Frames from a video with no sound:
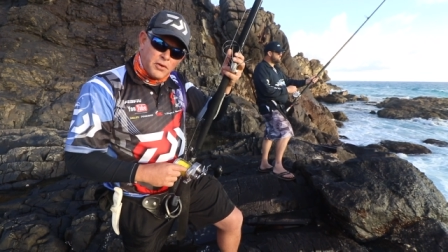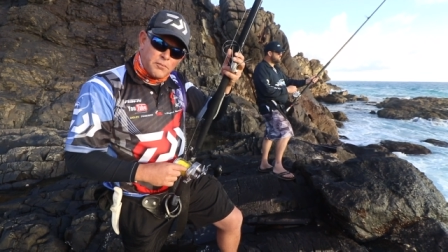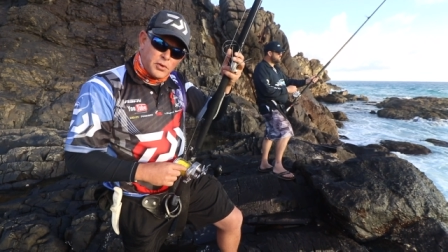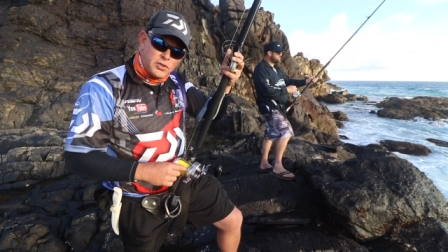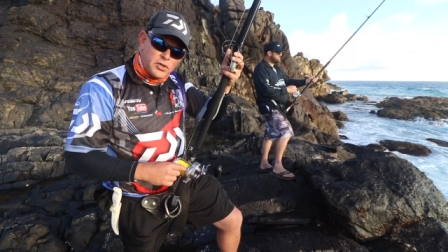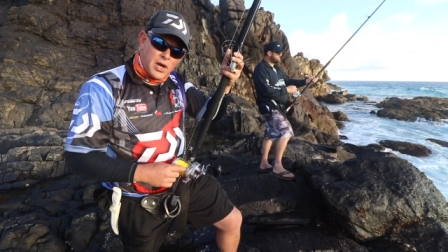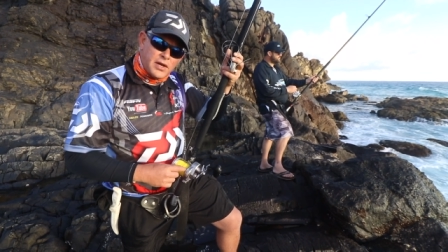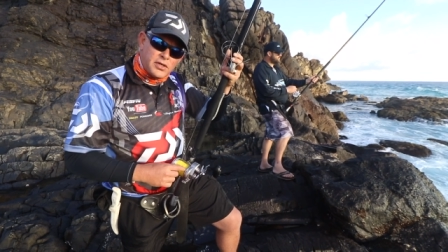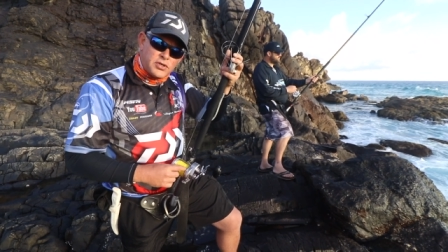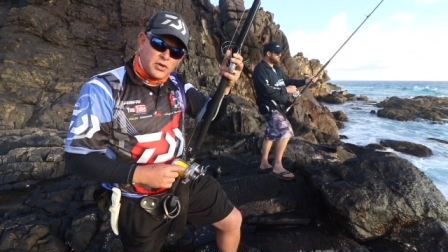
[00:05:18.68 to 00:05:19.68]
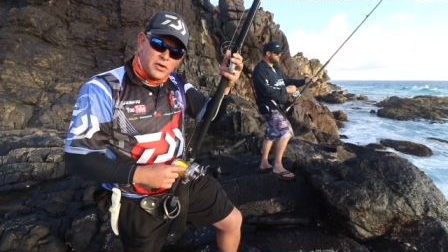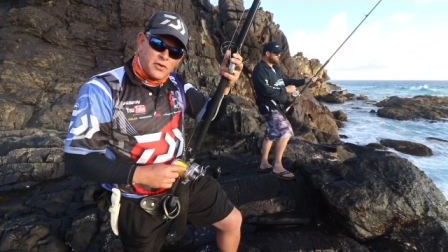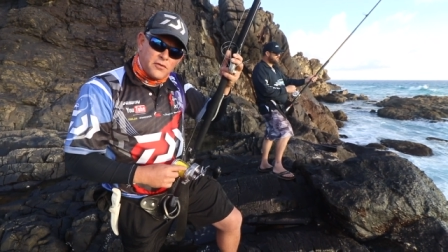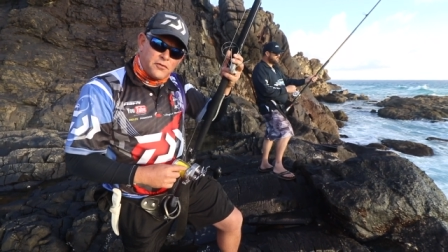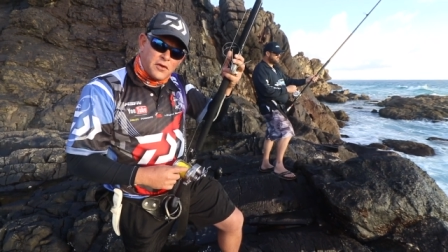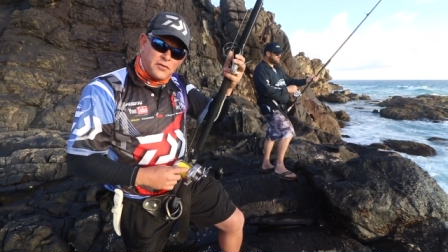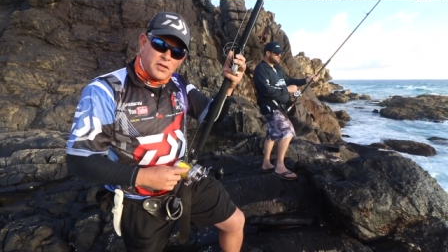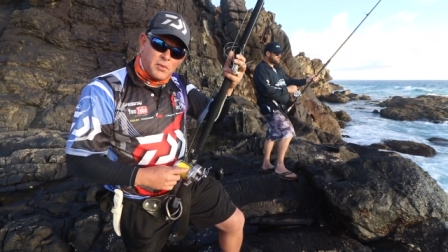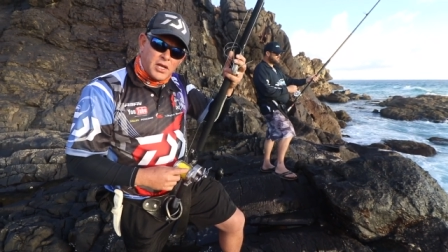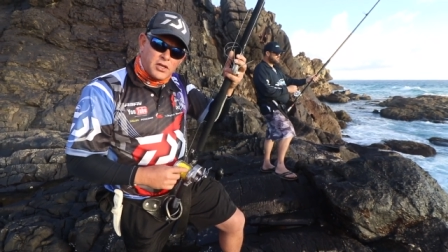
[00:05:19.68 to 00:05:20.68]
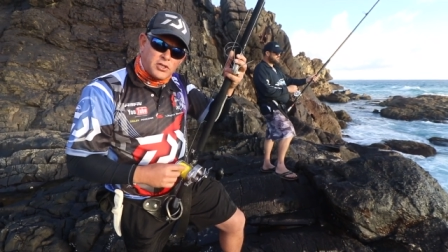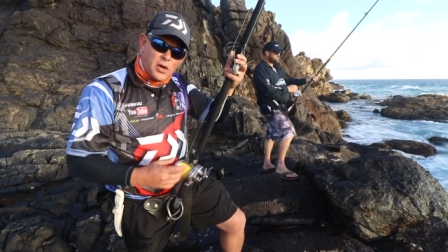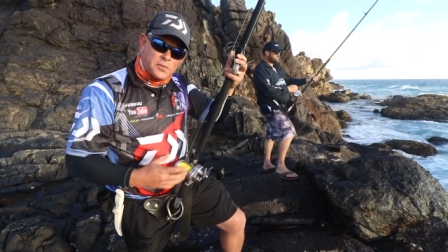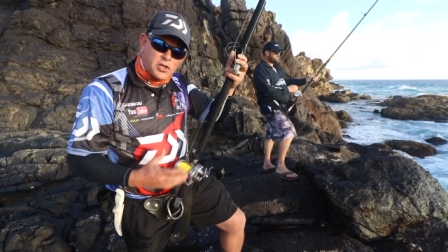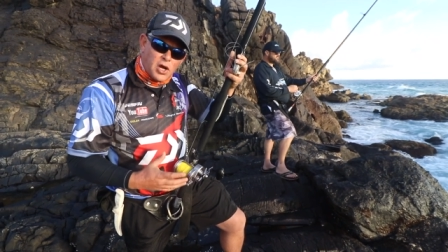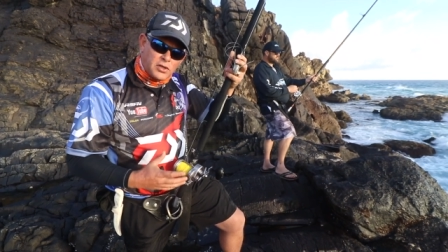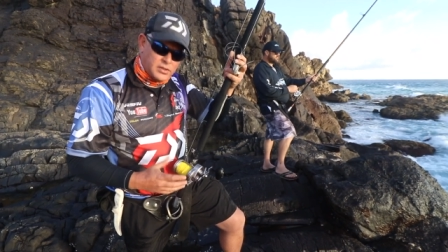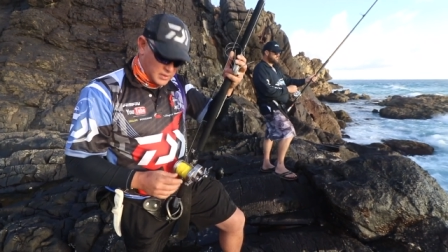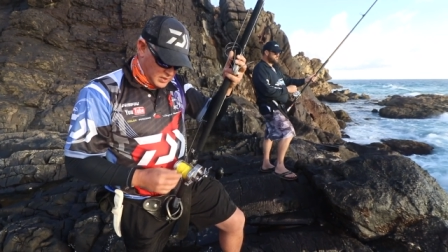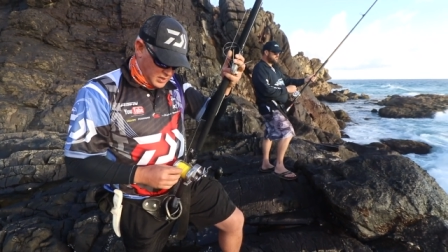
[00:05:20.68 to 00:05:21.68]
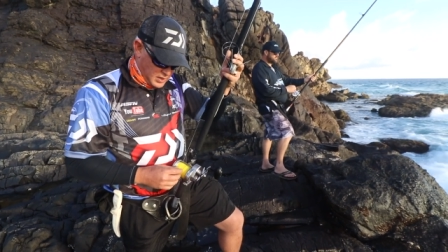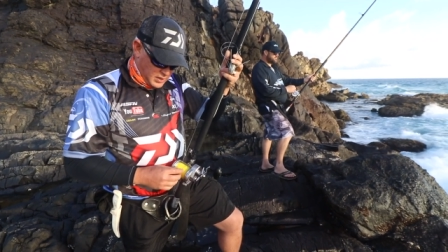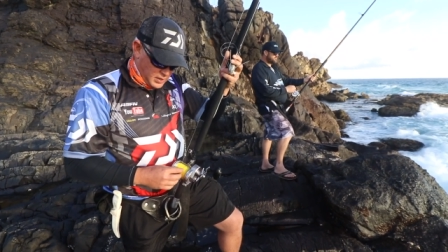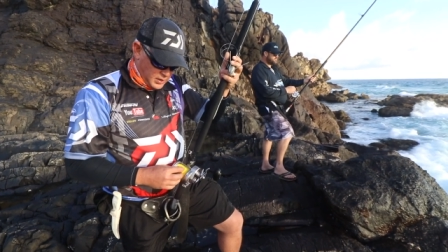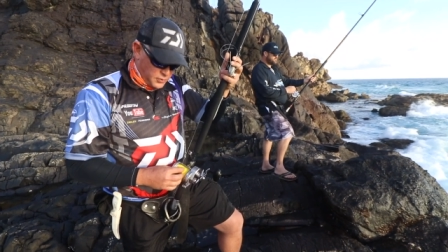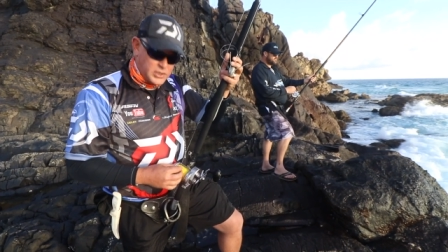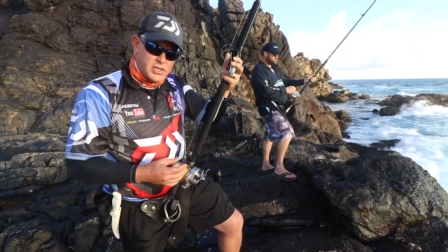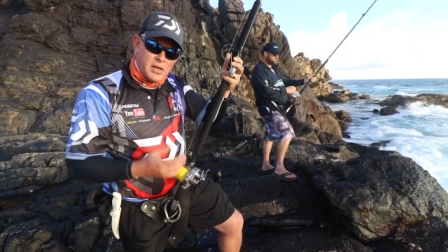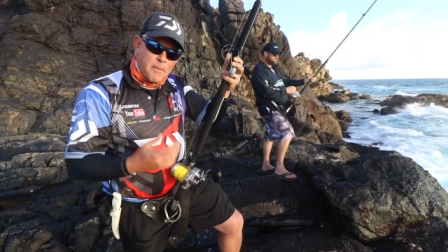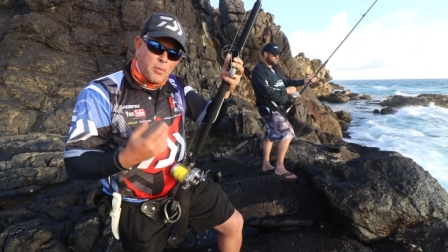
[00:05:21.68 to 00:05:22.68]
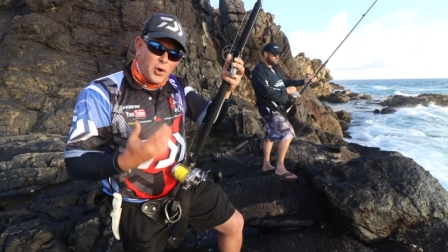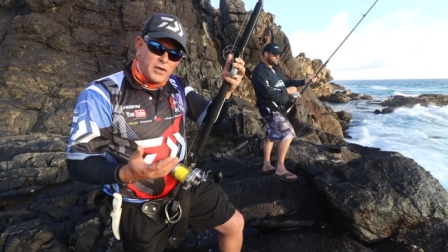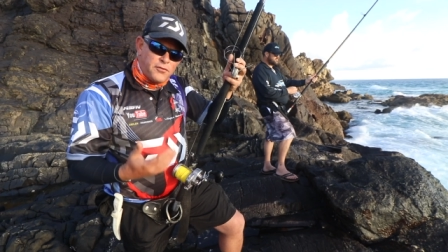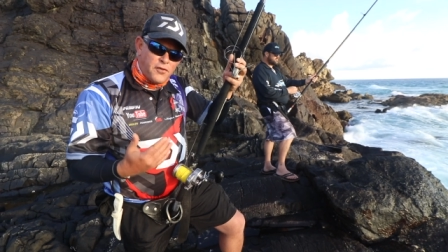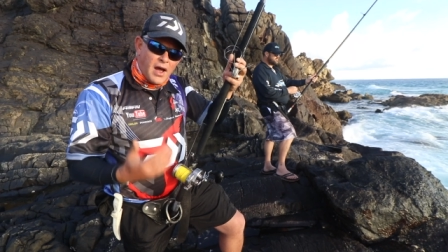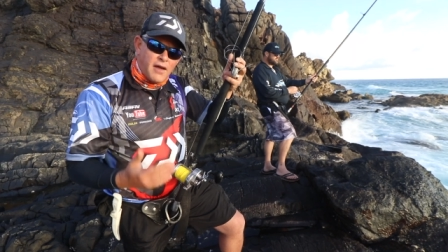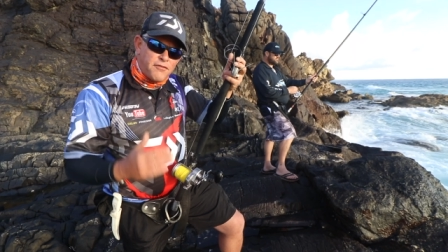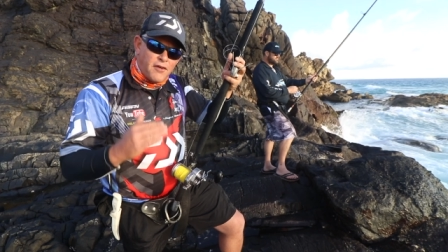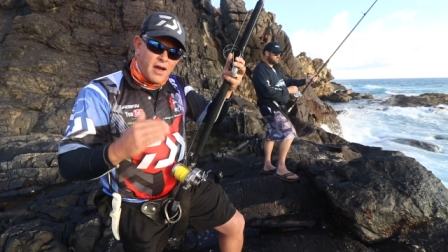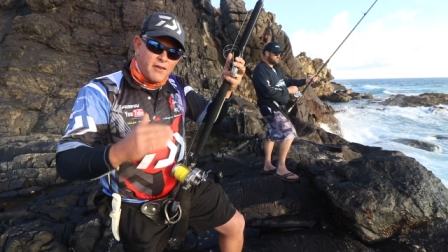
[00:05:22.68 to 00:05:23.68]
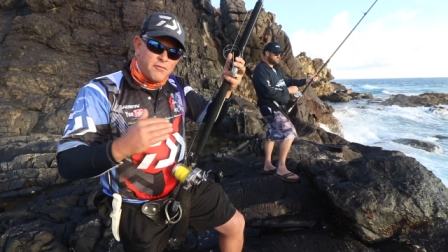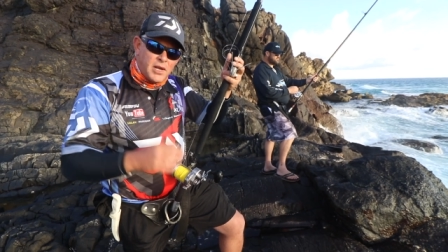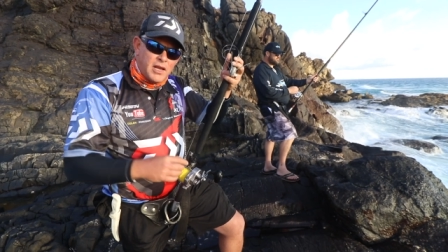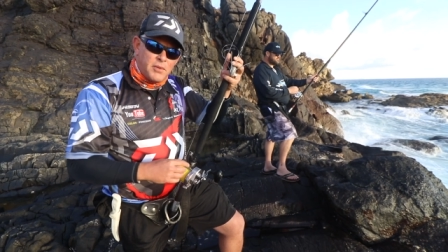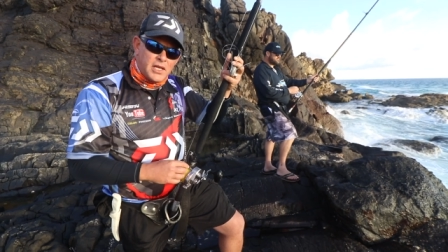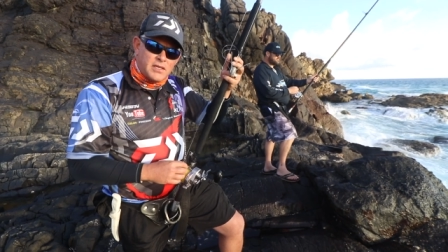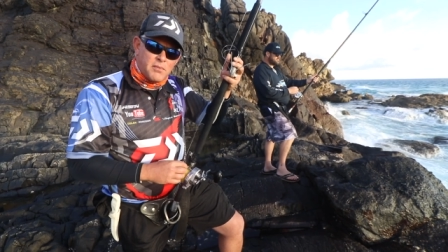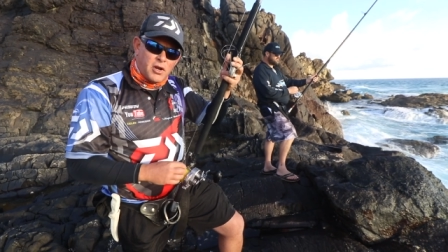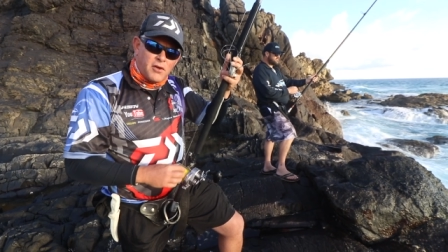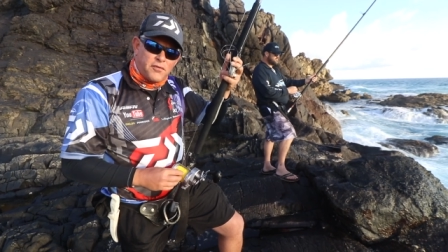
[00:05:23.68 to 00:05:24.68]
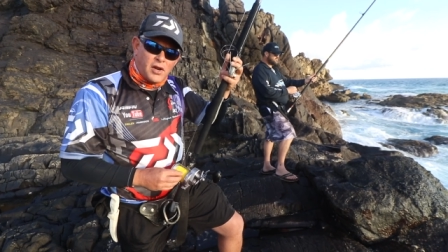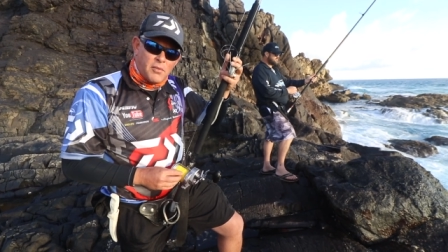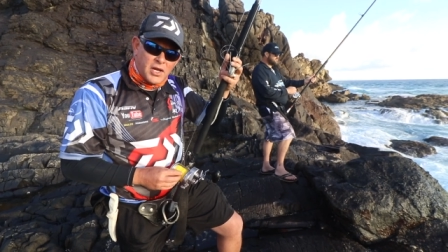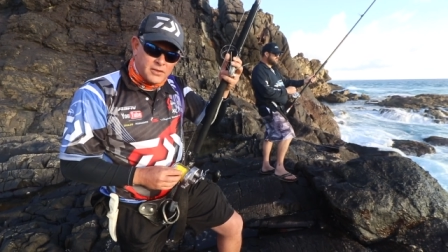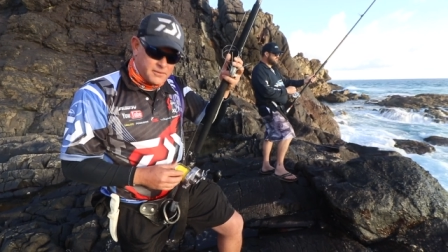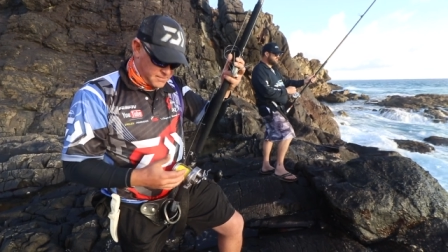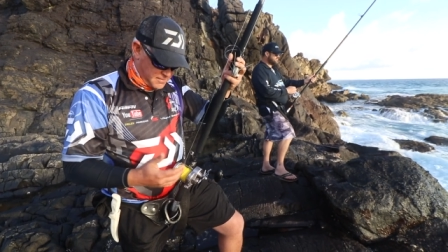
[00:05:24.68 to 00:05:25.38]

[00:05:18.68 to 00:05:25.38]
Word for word: you put 200, 250 meter top shot, which is a 0.55 millimeter monofilament.